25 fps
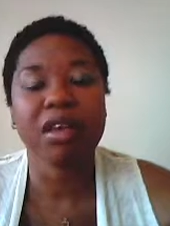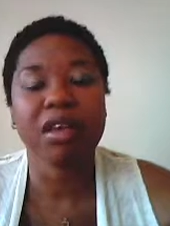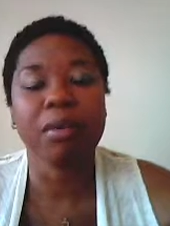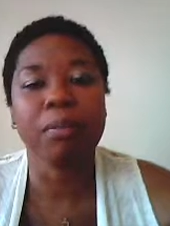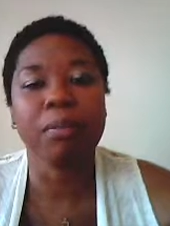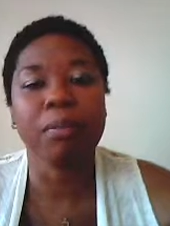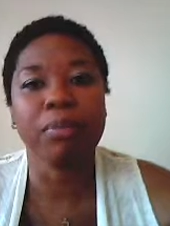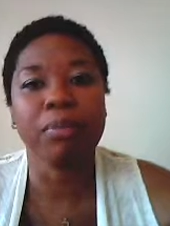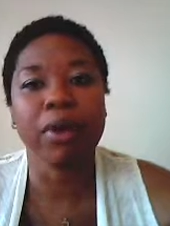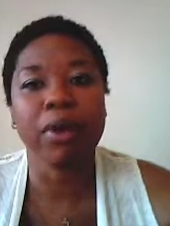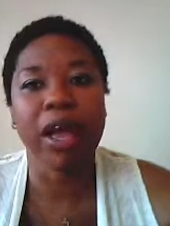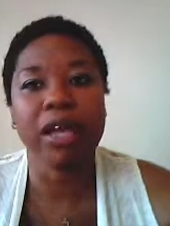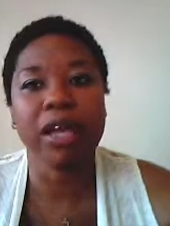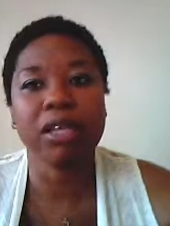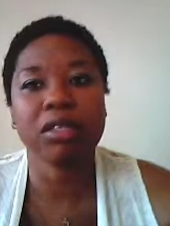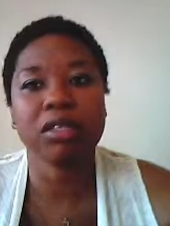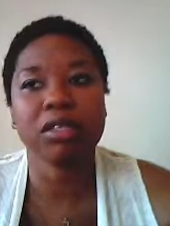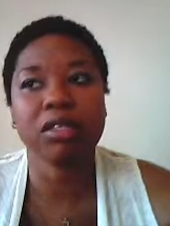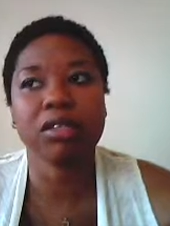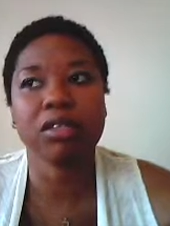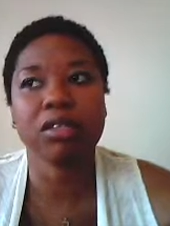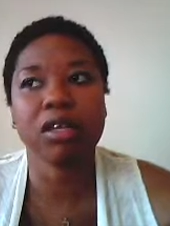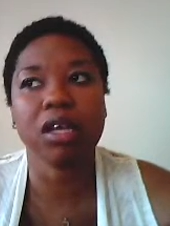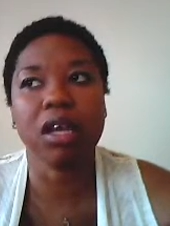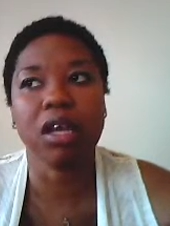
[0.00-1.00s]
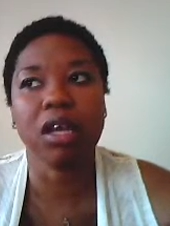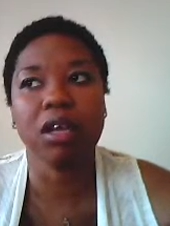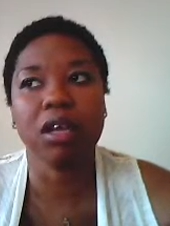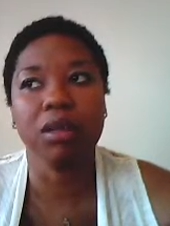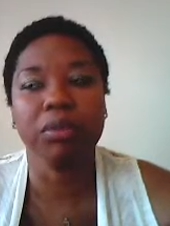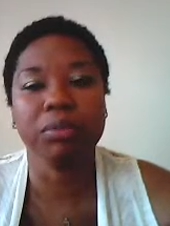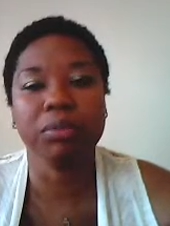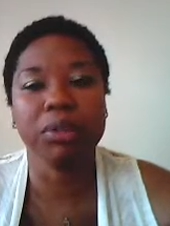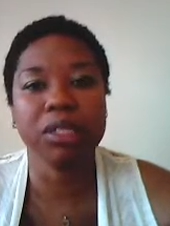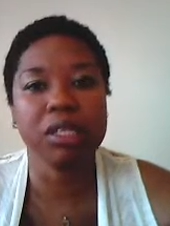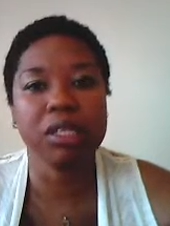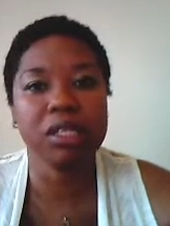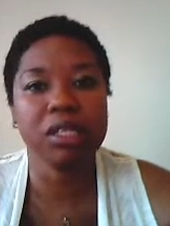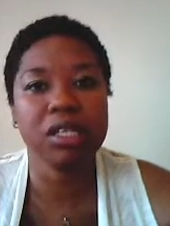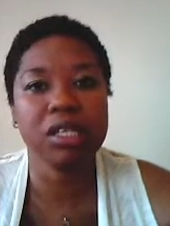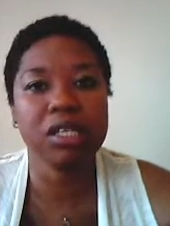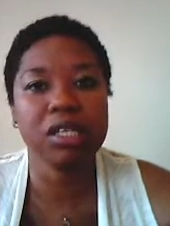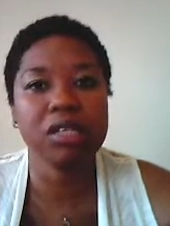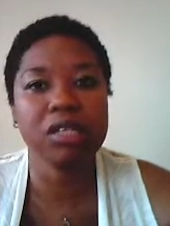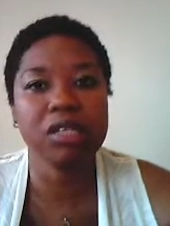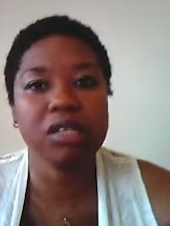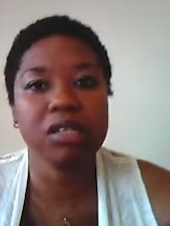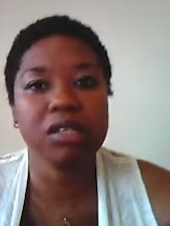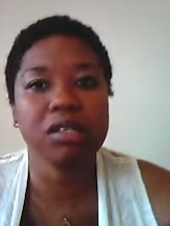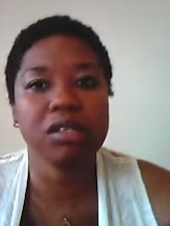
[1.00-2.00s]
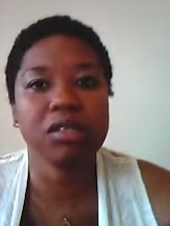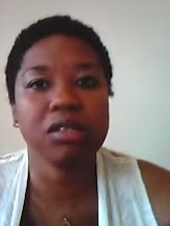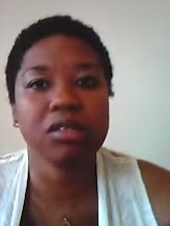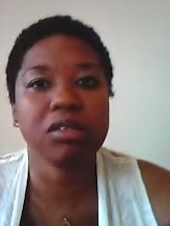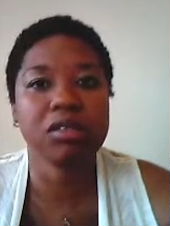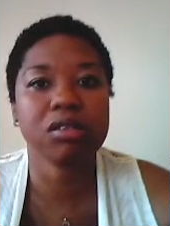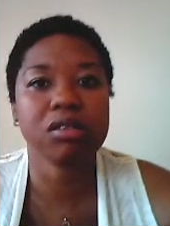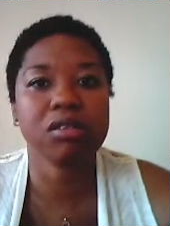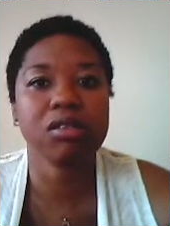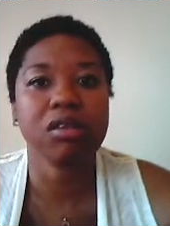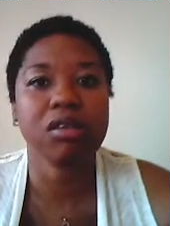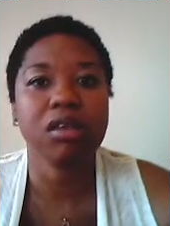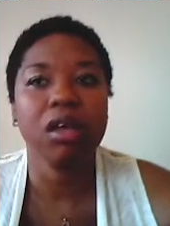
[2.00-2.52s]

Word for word: breast um, disease. It's